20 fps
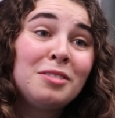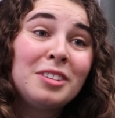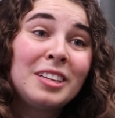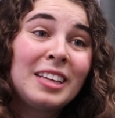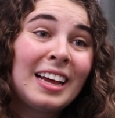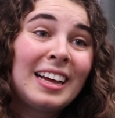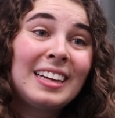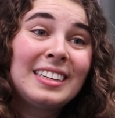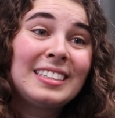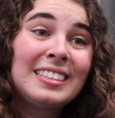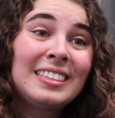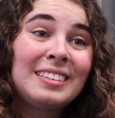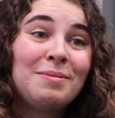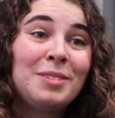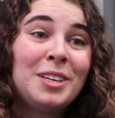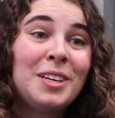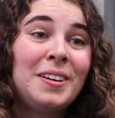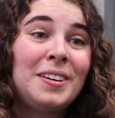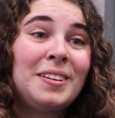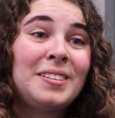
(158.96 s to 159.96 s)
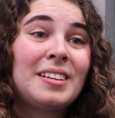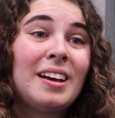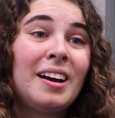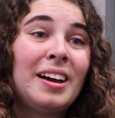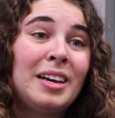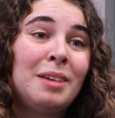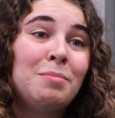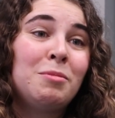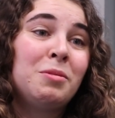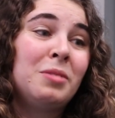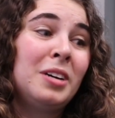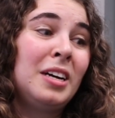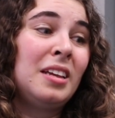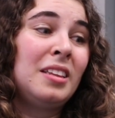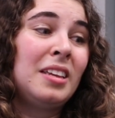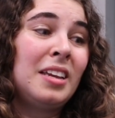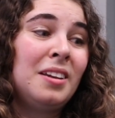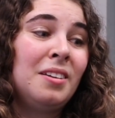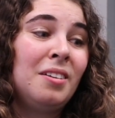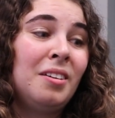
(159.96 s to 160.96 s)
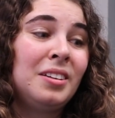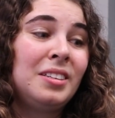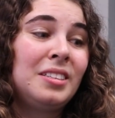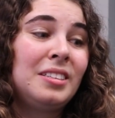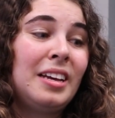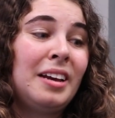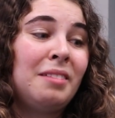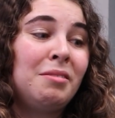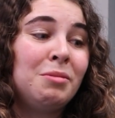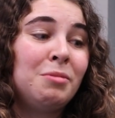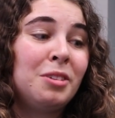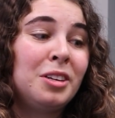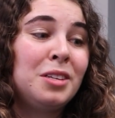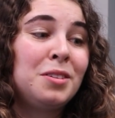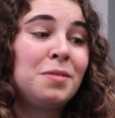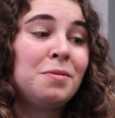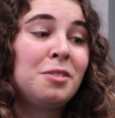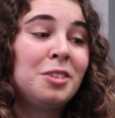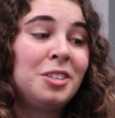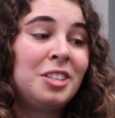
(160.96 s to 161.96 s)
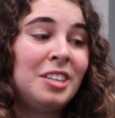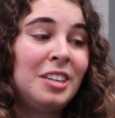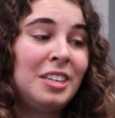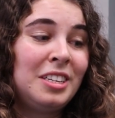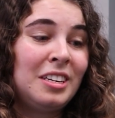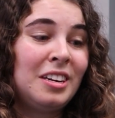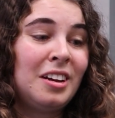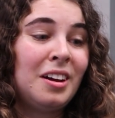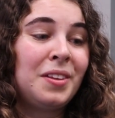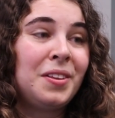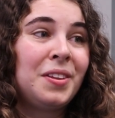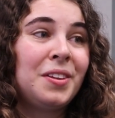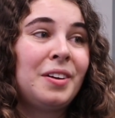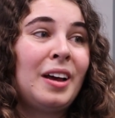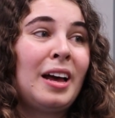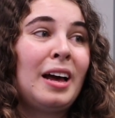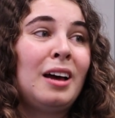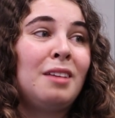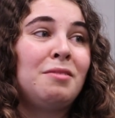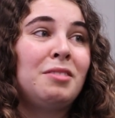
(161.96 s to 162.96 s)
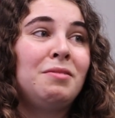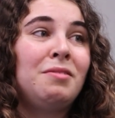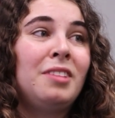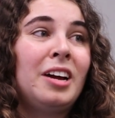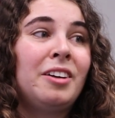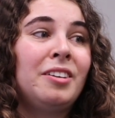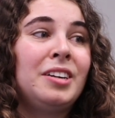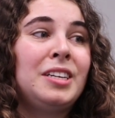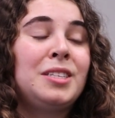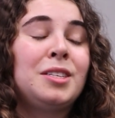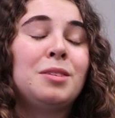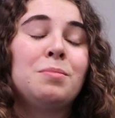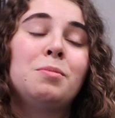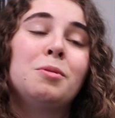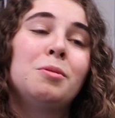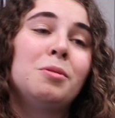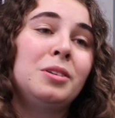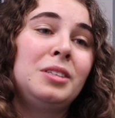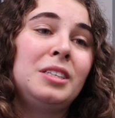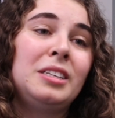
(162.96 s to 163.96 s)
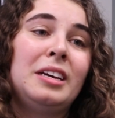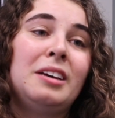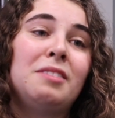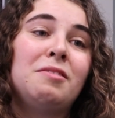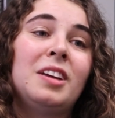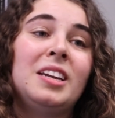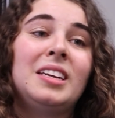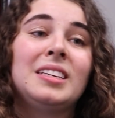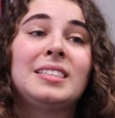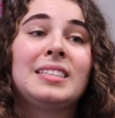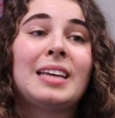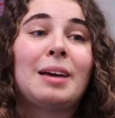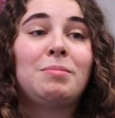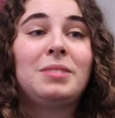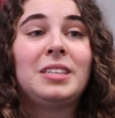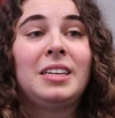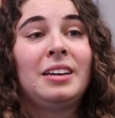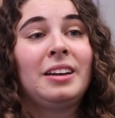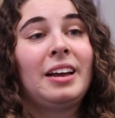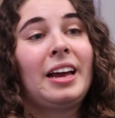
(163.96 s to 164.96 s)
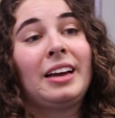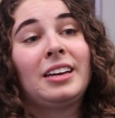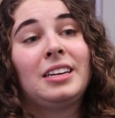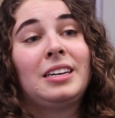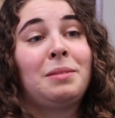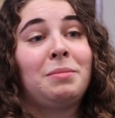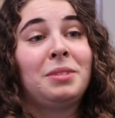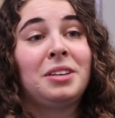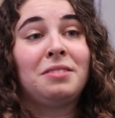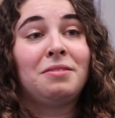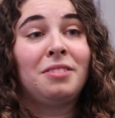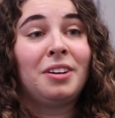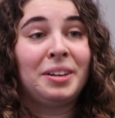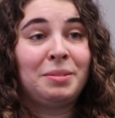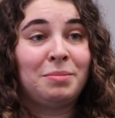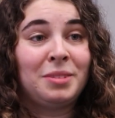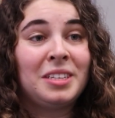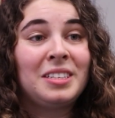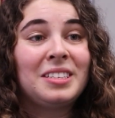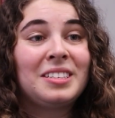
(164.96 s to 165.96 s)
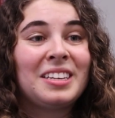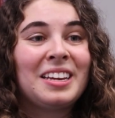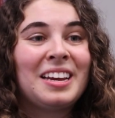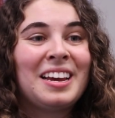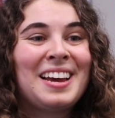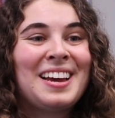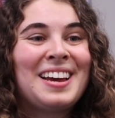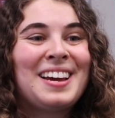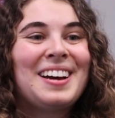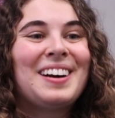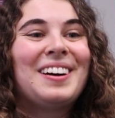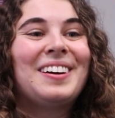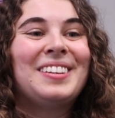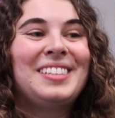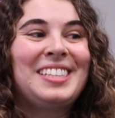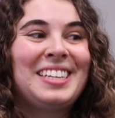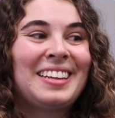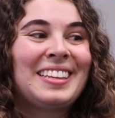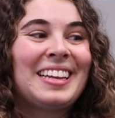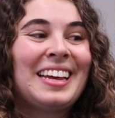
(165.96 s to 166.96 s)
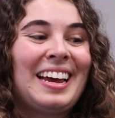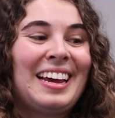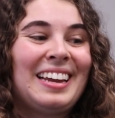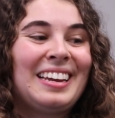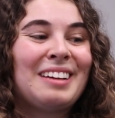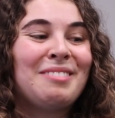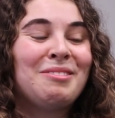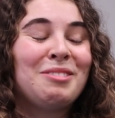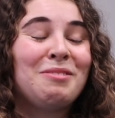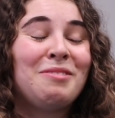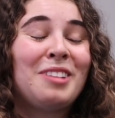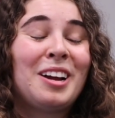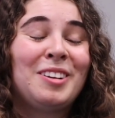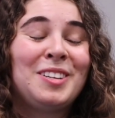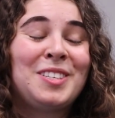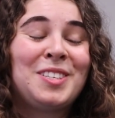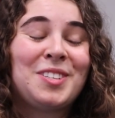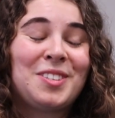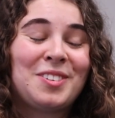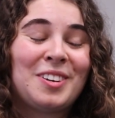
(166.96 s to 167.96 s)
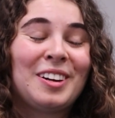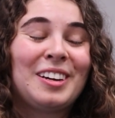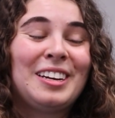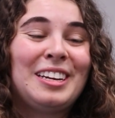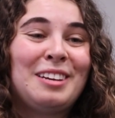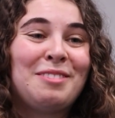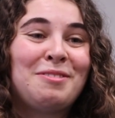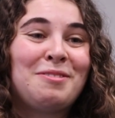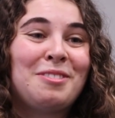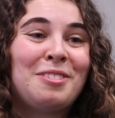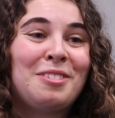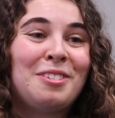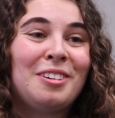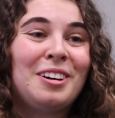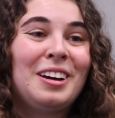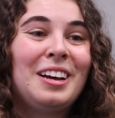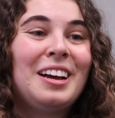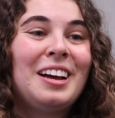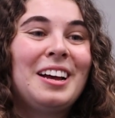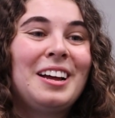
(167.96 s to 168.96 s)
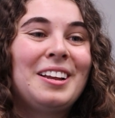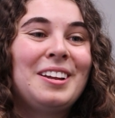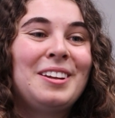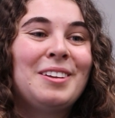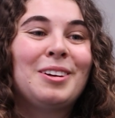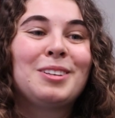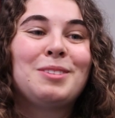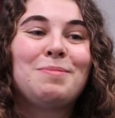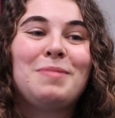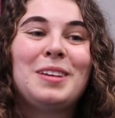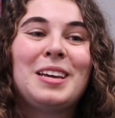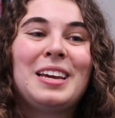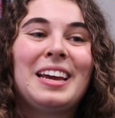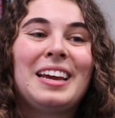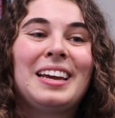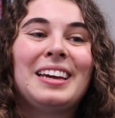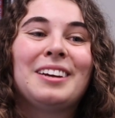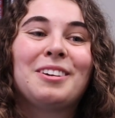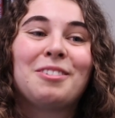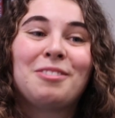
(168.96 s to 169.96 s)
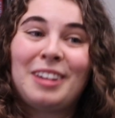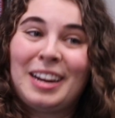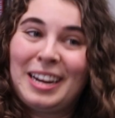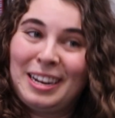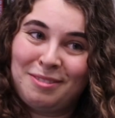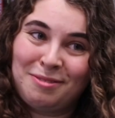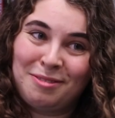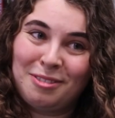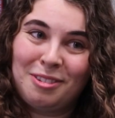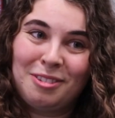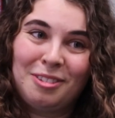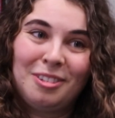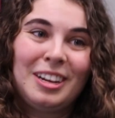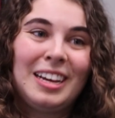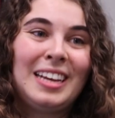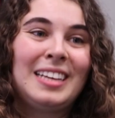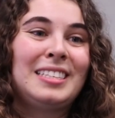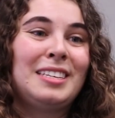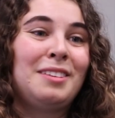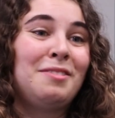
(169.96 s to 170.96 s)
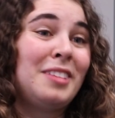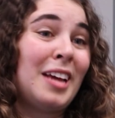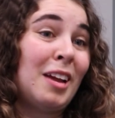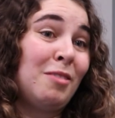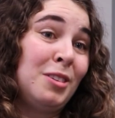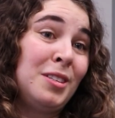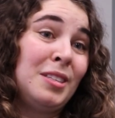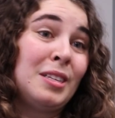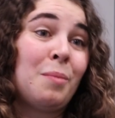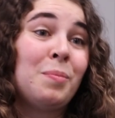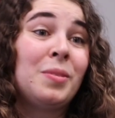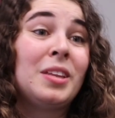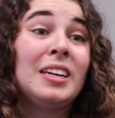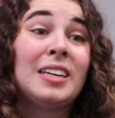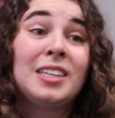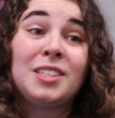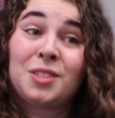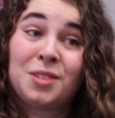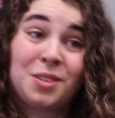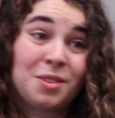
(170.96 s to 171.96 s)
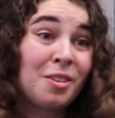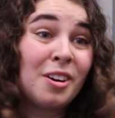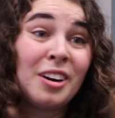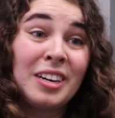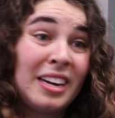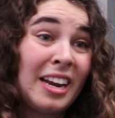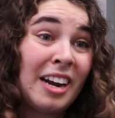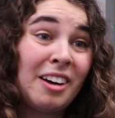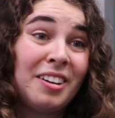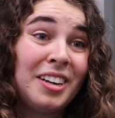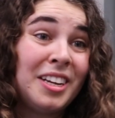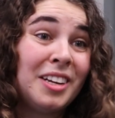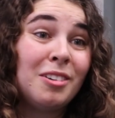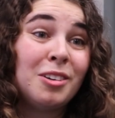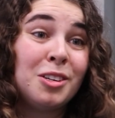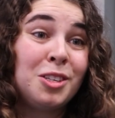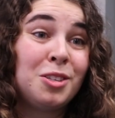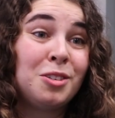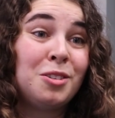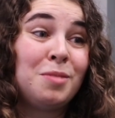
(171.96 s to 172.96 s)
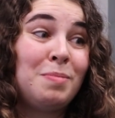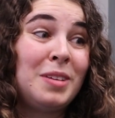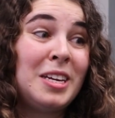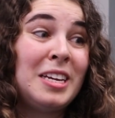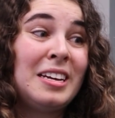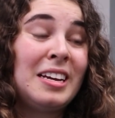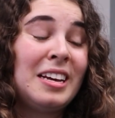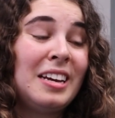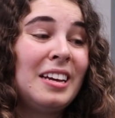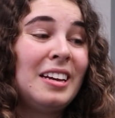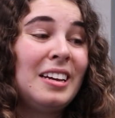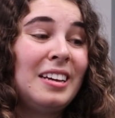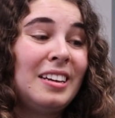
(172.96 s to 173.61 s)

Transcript: for that, because I am aware that not everyone is fortunate enough to have a very supportive and accepting academic environment. On the other hand, I feel very strongly for not being grateful as if that was something extraordinary or should be